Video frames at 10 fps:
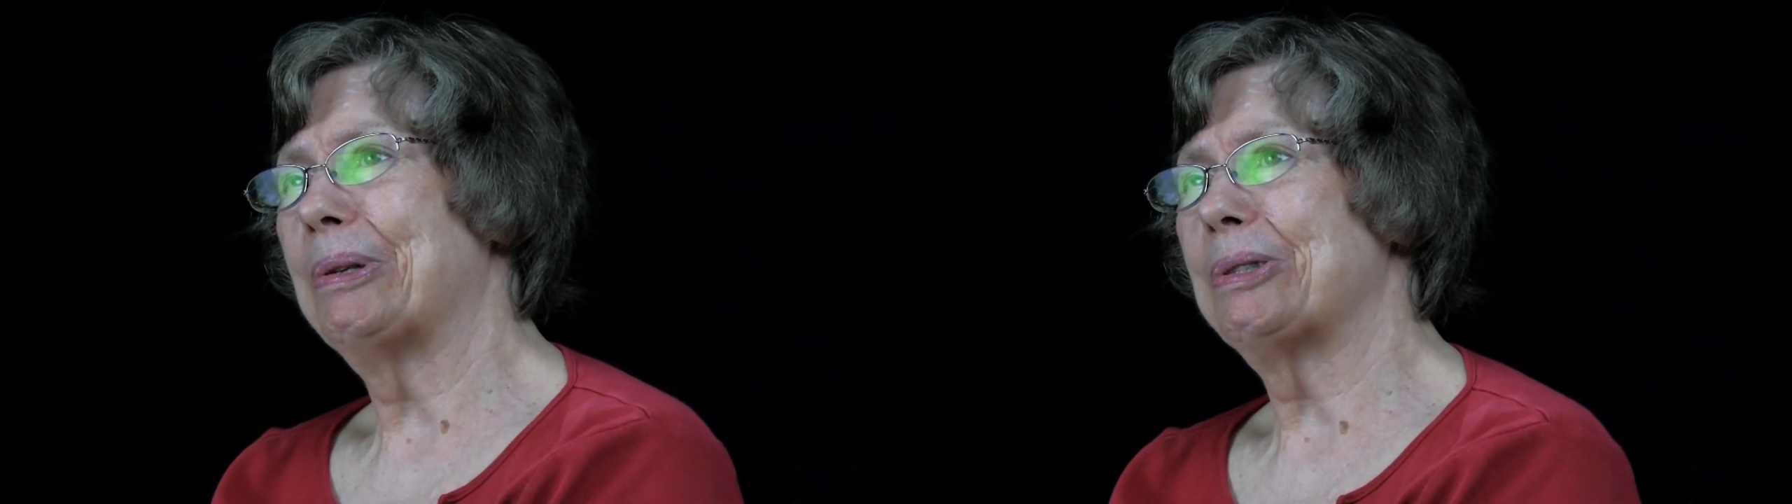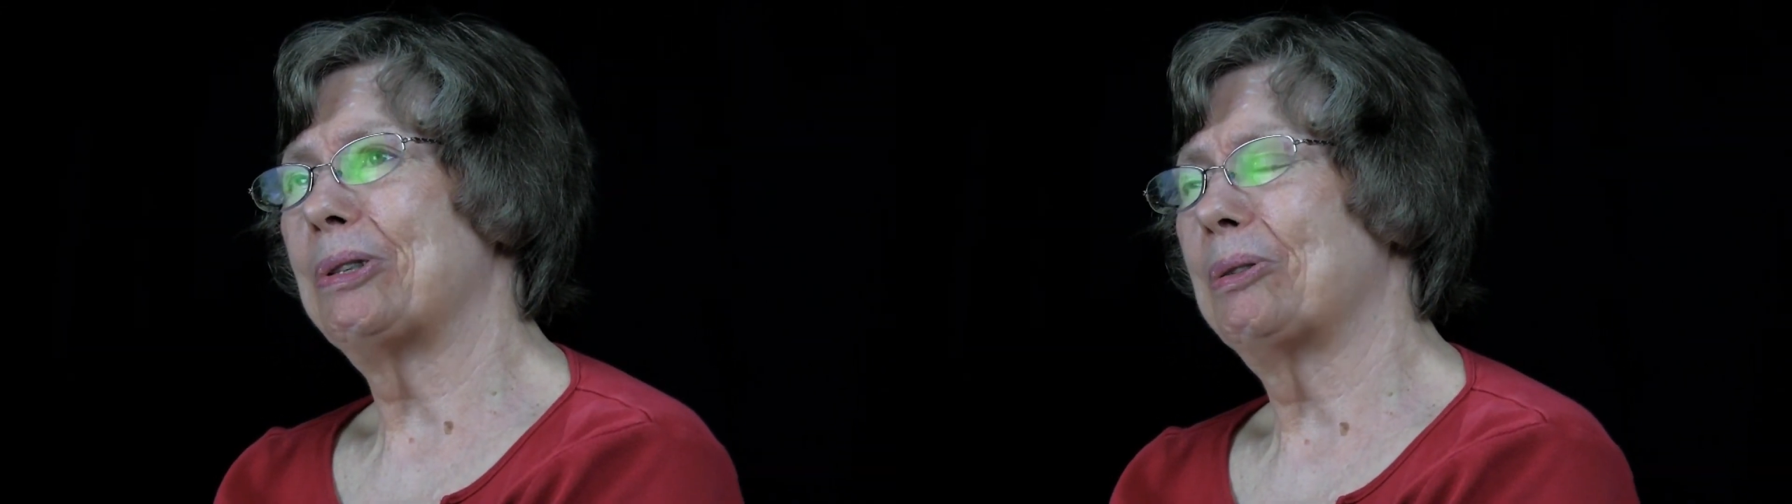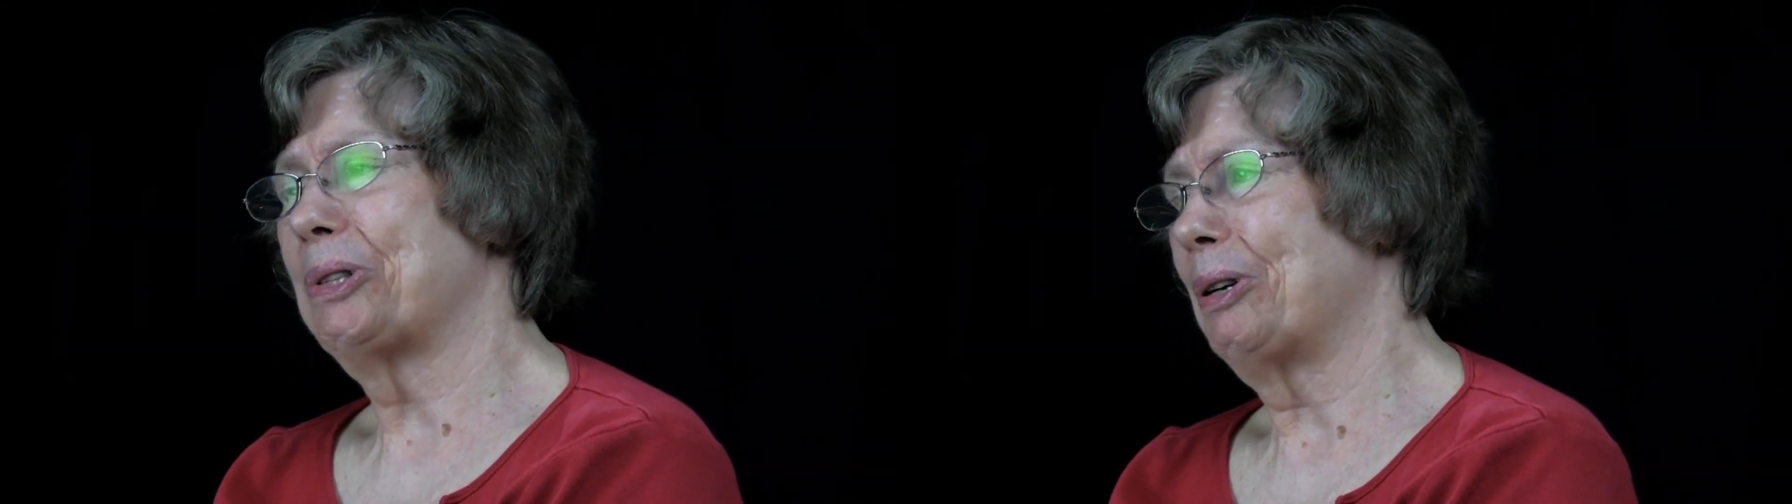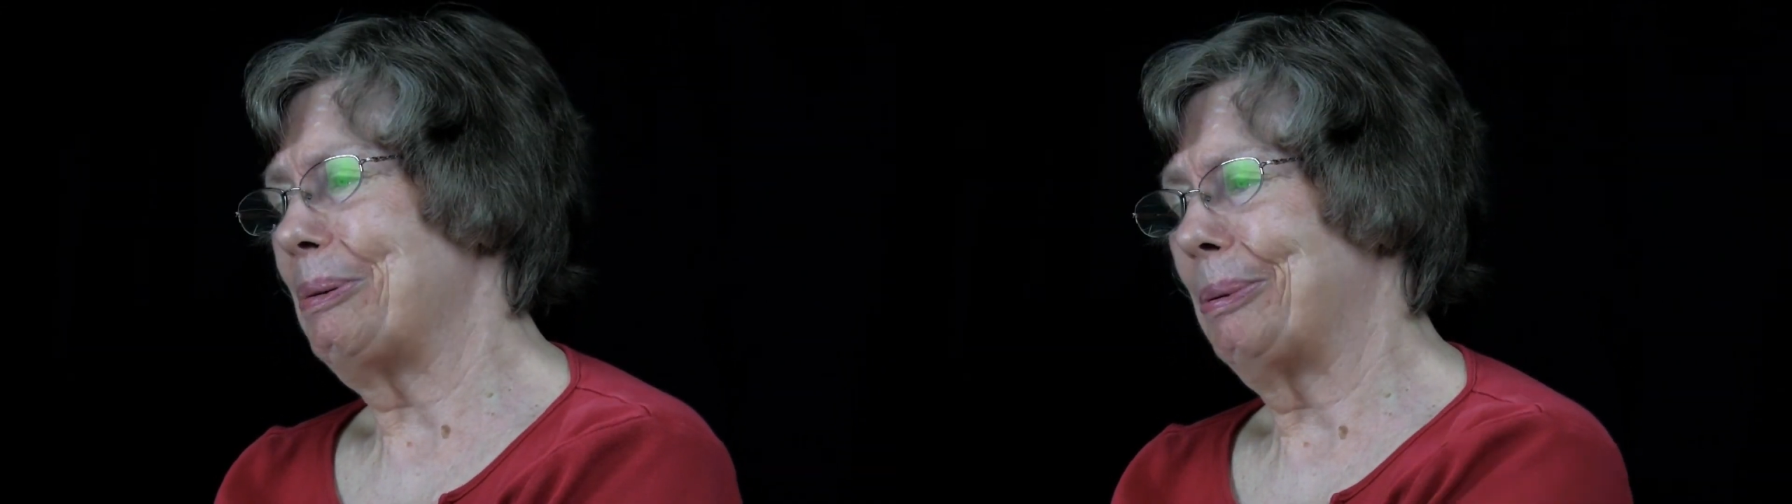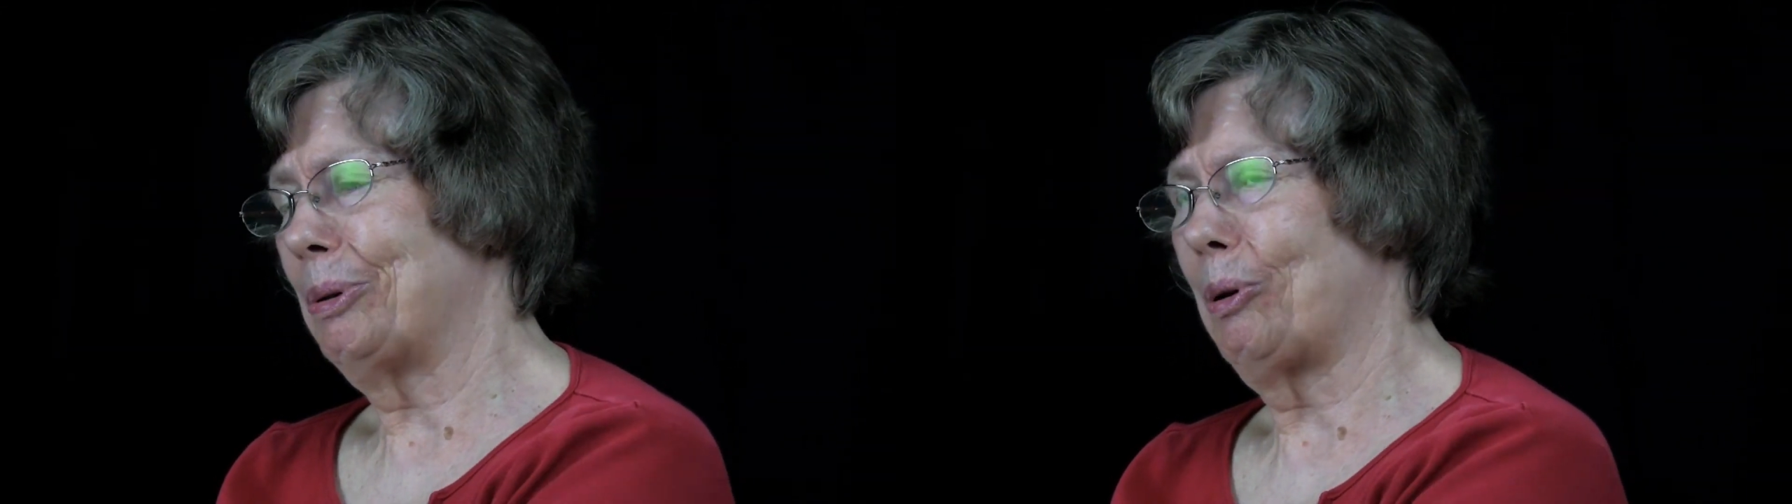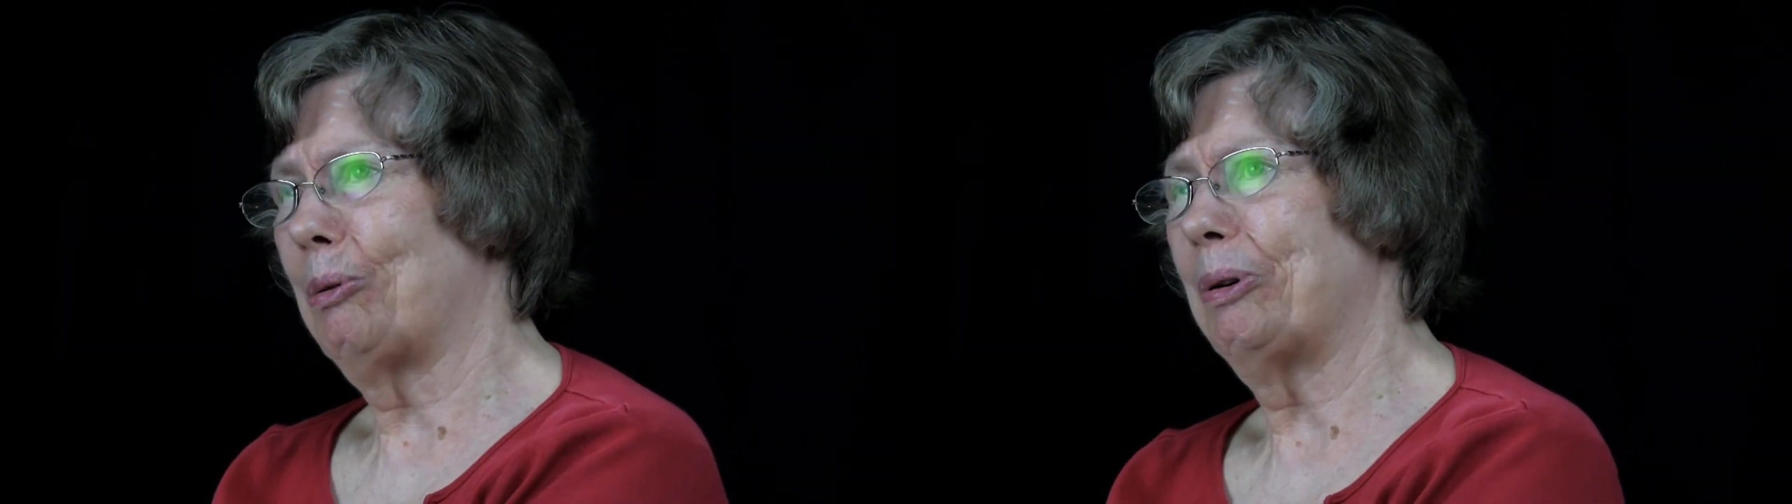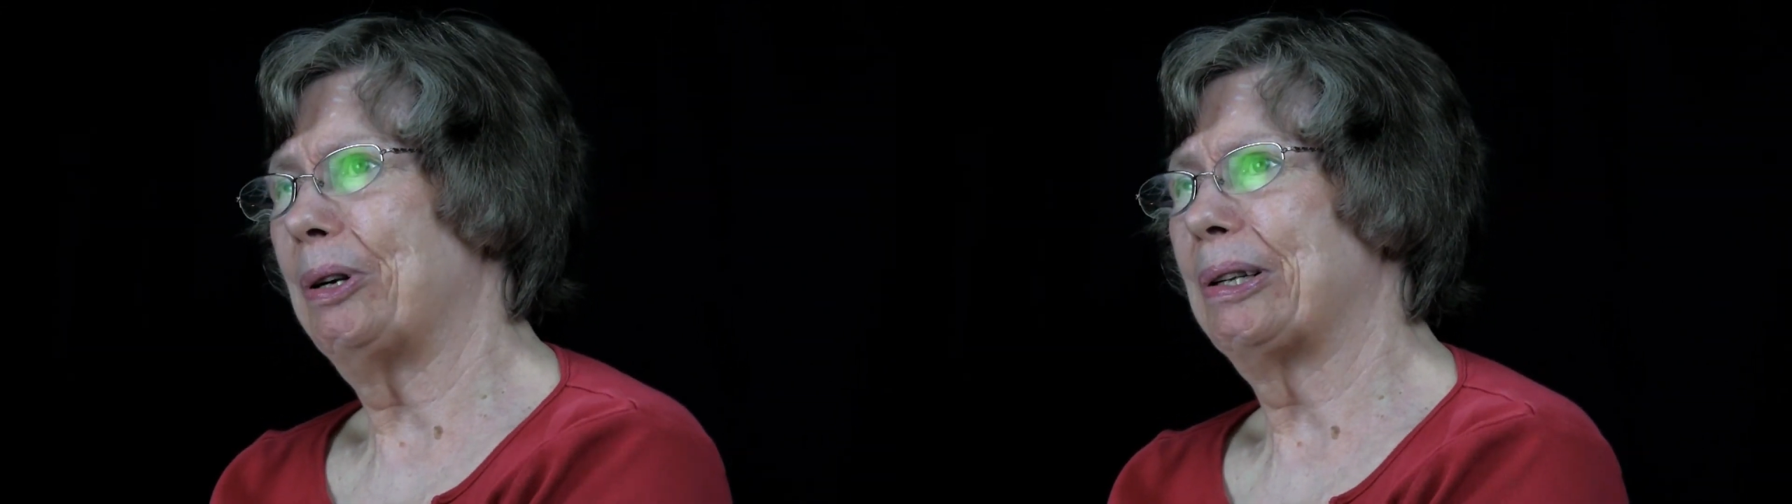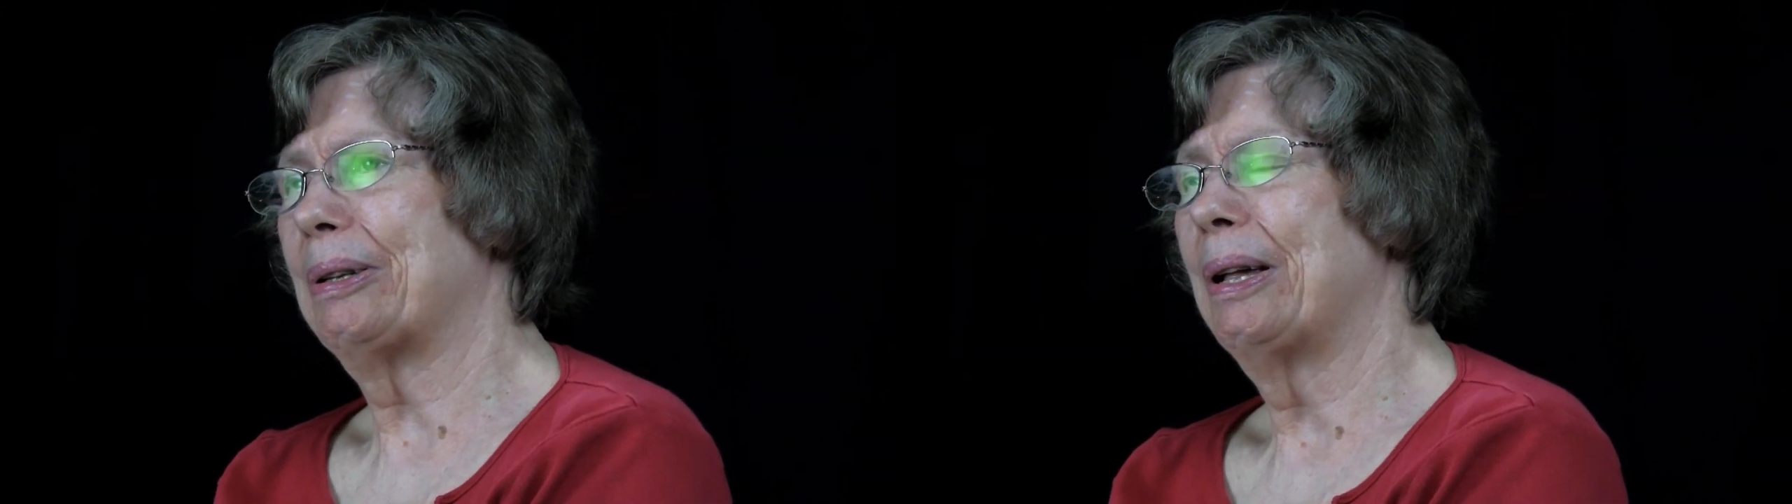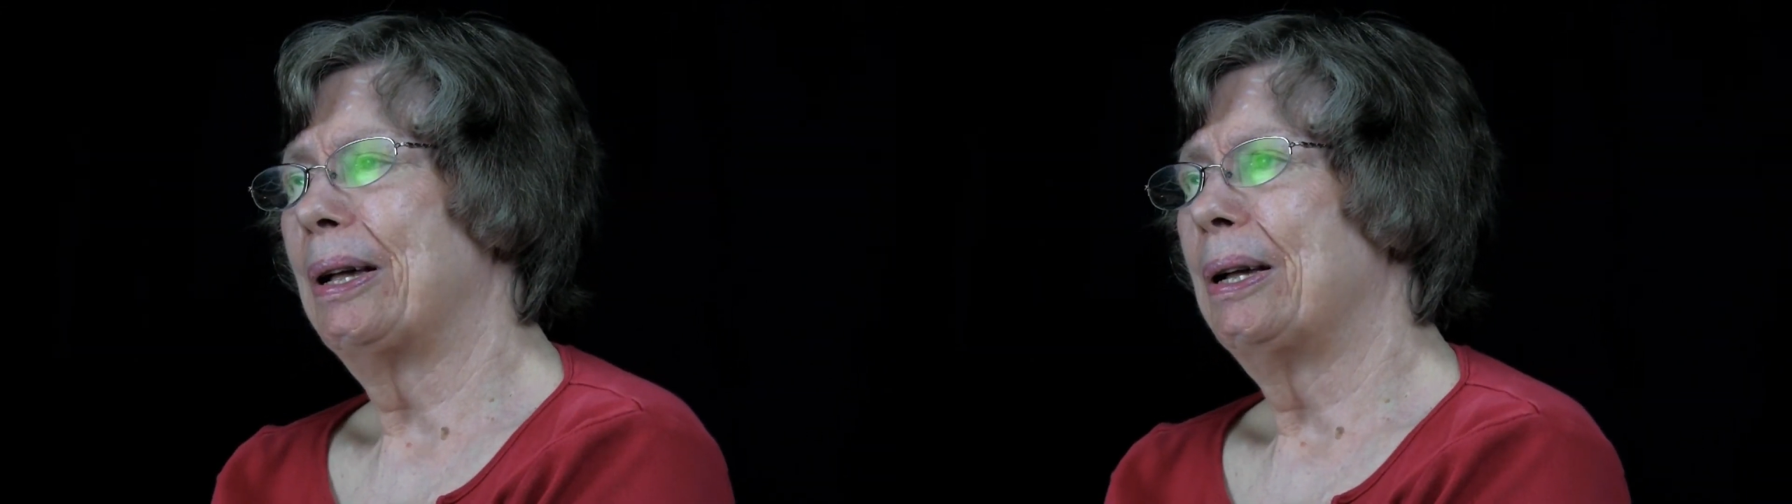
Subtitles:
And so Jerry pulled over, and